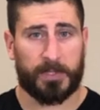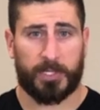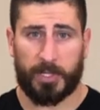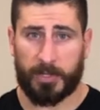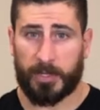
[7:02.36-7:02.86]

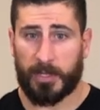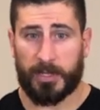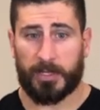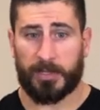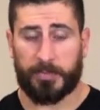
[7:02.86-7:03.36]
so
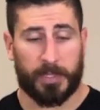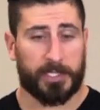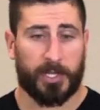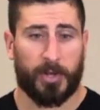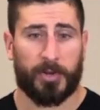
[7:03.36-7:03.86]
you've
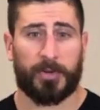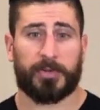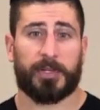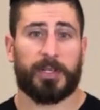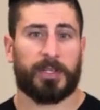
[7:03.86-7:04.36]

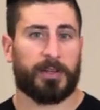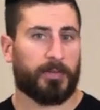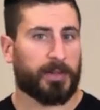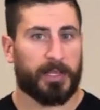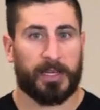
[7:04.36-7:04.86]
plateaued, you're
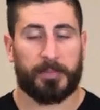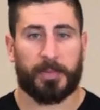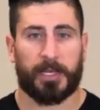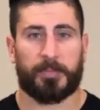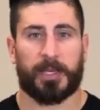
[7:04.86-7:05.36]
not really hitting
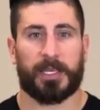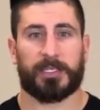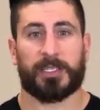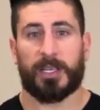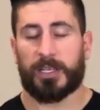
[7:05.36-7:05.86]

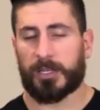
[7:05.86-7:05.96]
PBs,